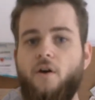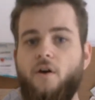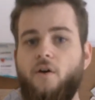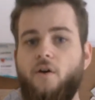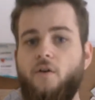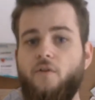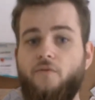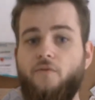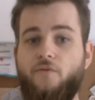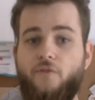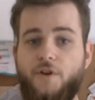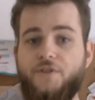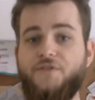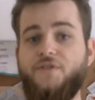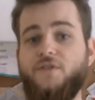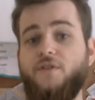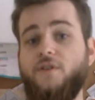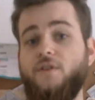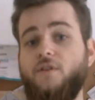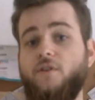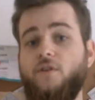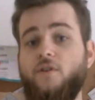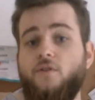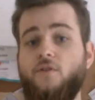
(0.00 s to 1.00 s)
First,
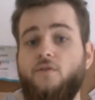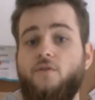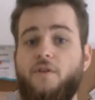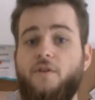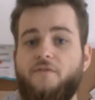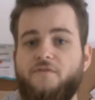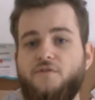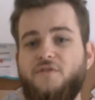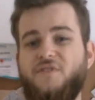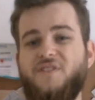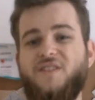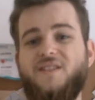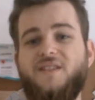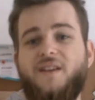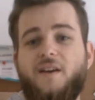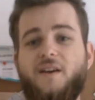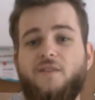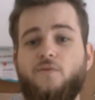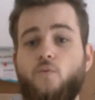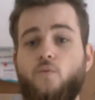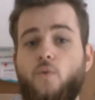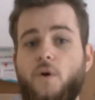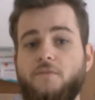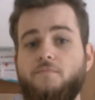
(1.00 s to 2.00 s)
you have to decide
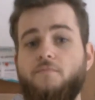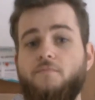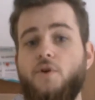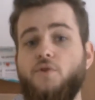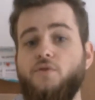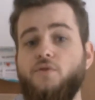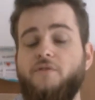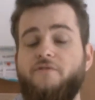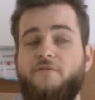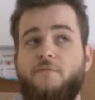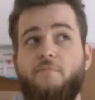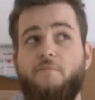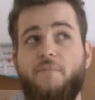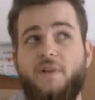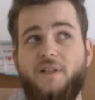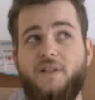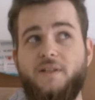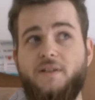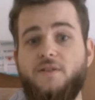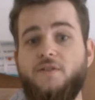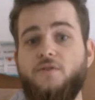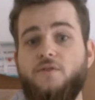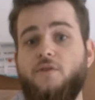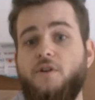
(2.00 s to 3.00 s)
what mode of
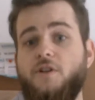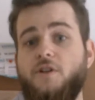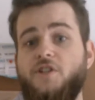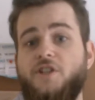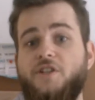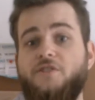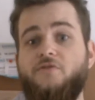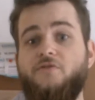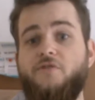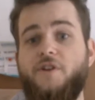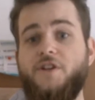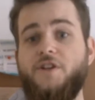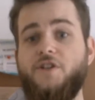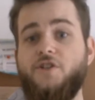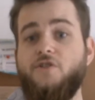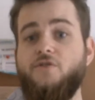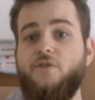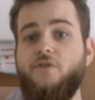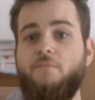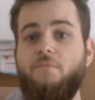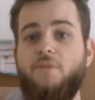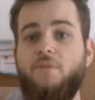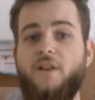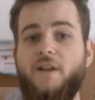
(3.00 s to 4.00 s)
ability score generation your
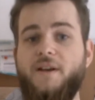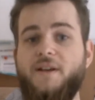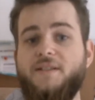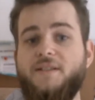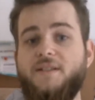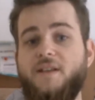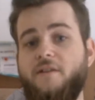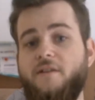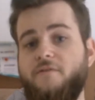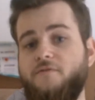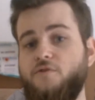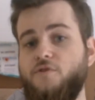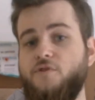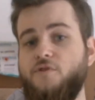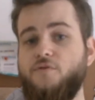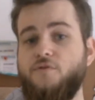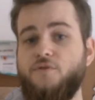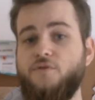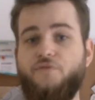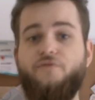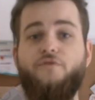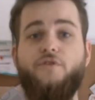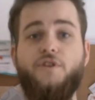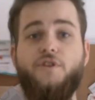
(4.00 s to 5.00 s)
players have to use
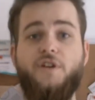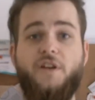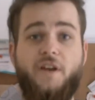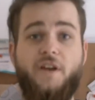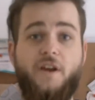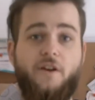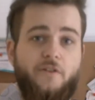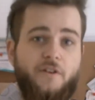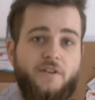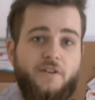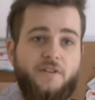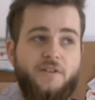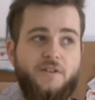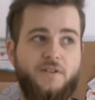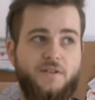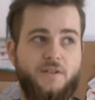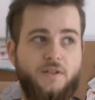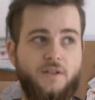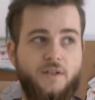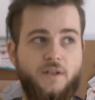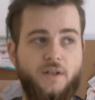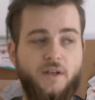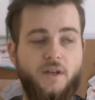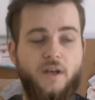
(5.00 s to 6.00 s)
for their characters.
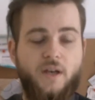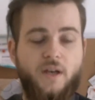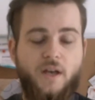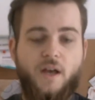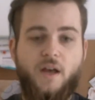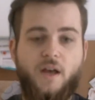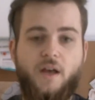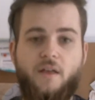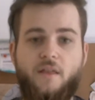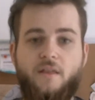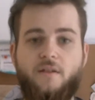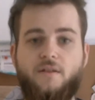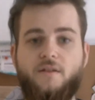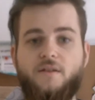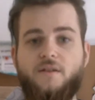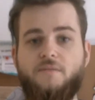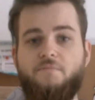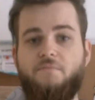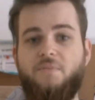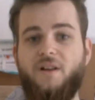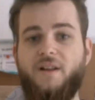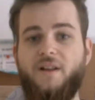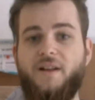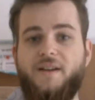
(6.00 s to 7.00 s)
The
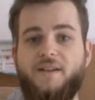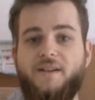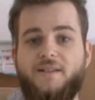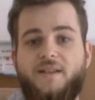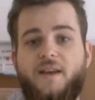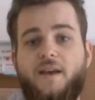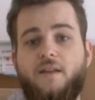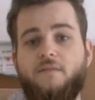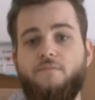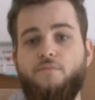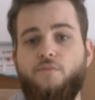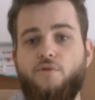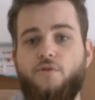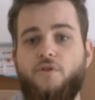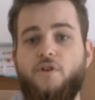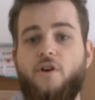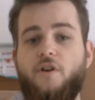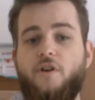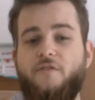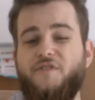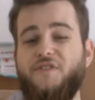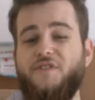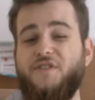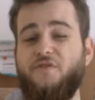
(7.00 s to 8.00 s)
Player's Handbook
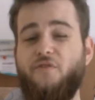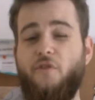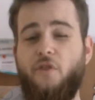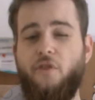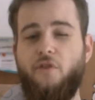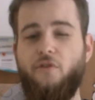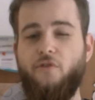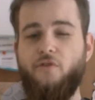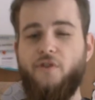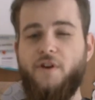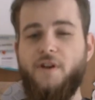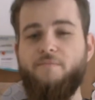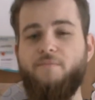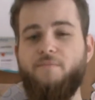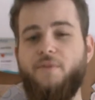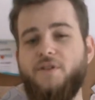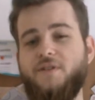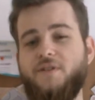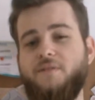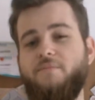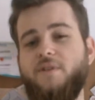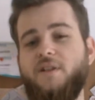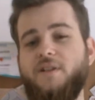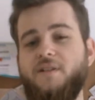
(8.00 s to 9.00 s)
offers three
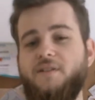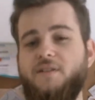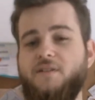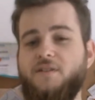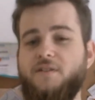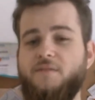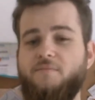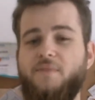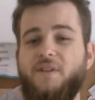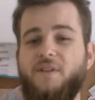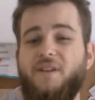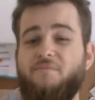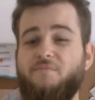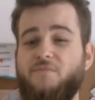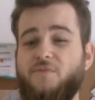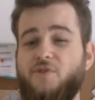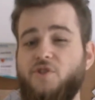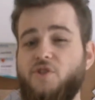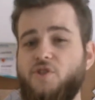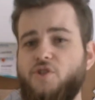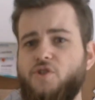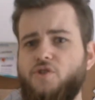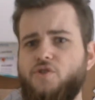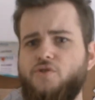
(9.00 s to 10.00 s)
possibilities, but I'm
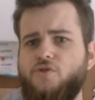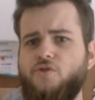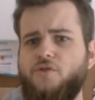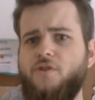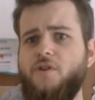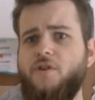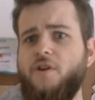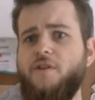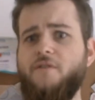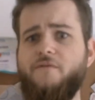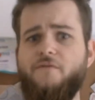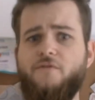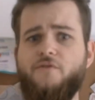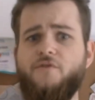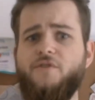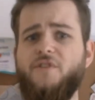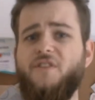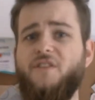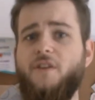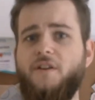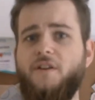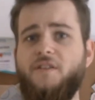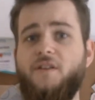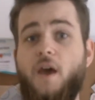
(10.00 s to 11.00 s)
sure if you're
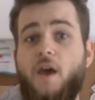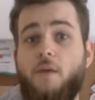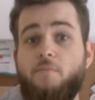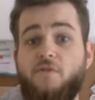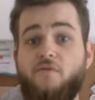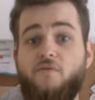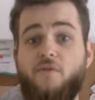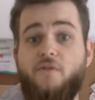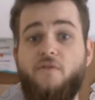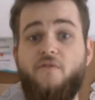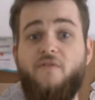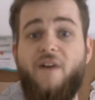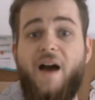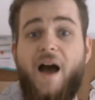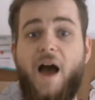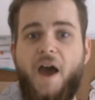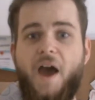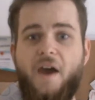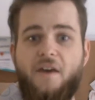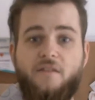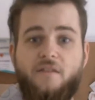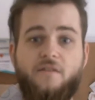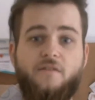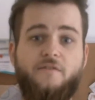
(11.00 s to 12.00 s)
not happy with
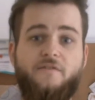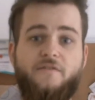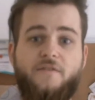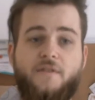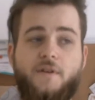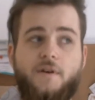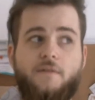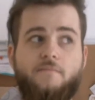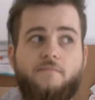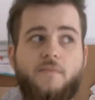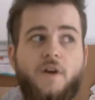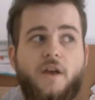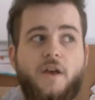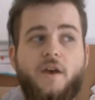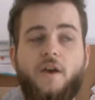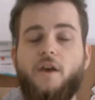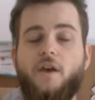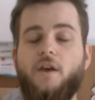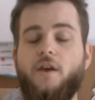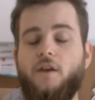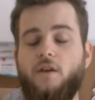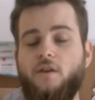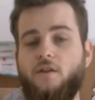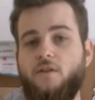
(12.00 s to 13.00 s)
either of them,
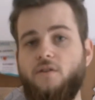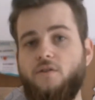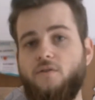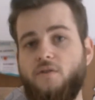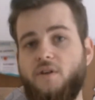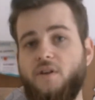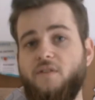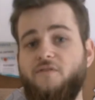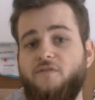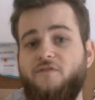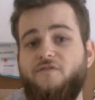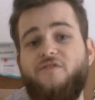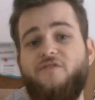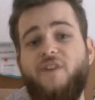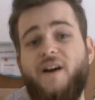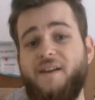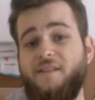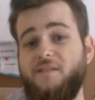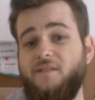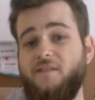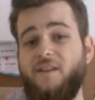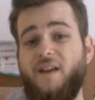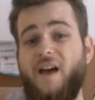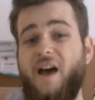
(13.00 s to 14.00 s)
you can
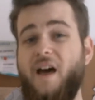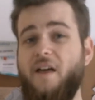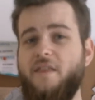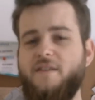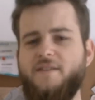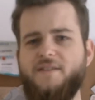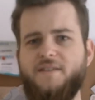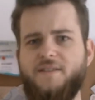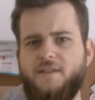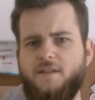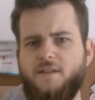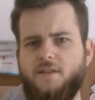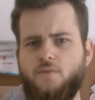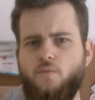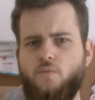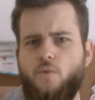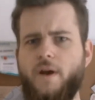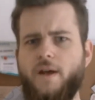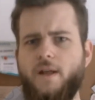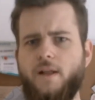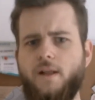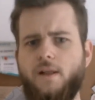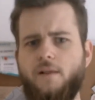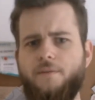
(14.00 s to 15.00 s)
find others as
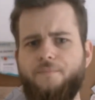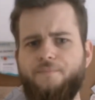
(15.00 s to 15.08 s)
well.